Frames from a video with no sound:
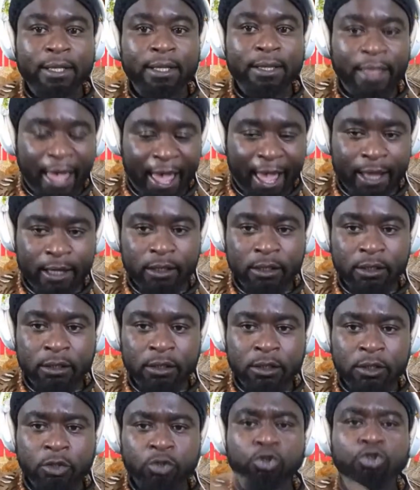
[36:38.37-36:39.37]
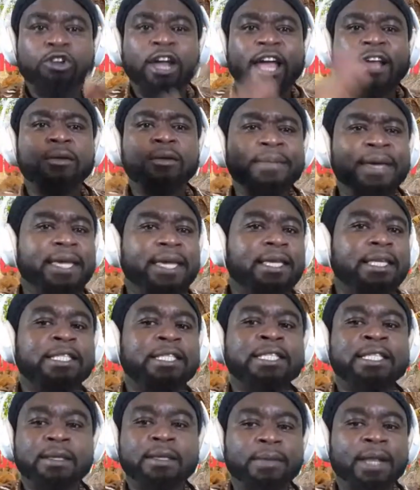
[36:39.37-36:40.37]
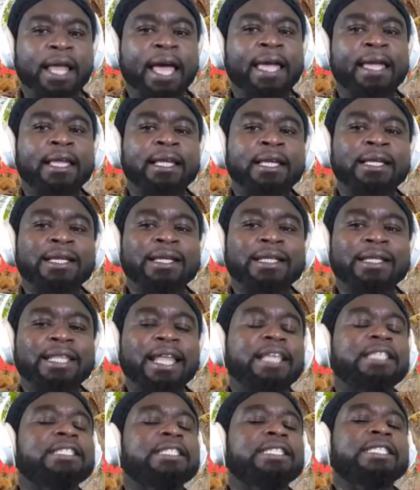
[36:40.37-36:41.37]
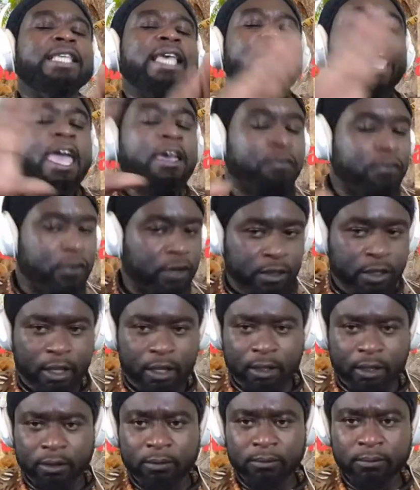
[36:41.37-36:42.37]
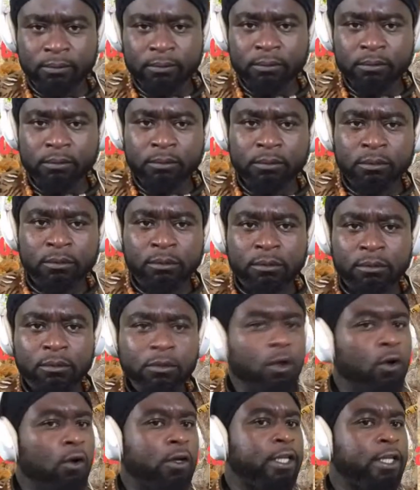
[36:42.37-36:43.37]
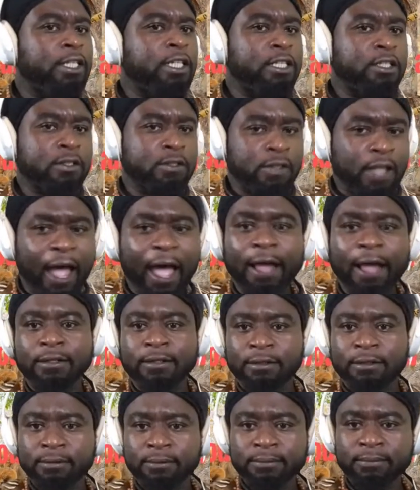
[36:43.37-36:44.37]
that to try to make it seem like that's everything. No, it is not.